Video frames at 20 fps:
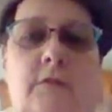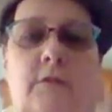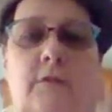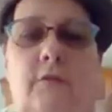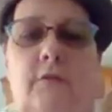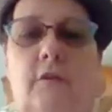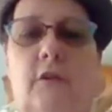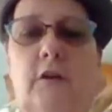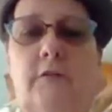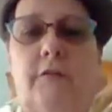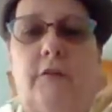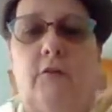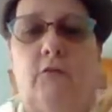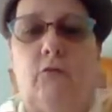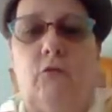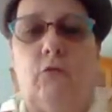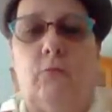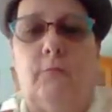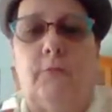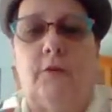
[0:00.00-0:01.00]
in the
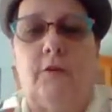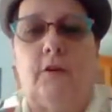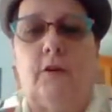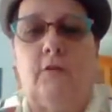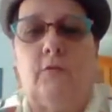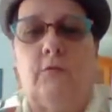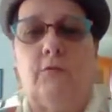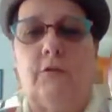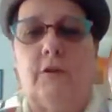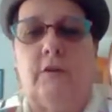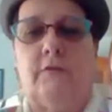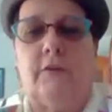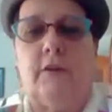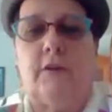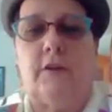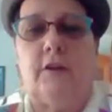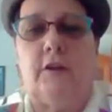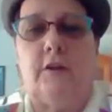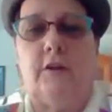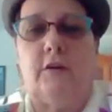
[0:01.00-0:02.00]
living room and I don't have
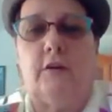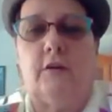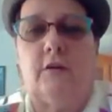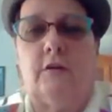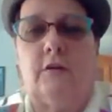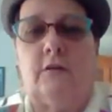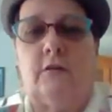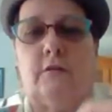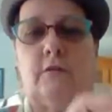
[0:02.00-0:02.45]
any. Uh...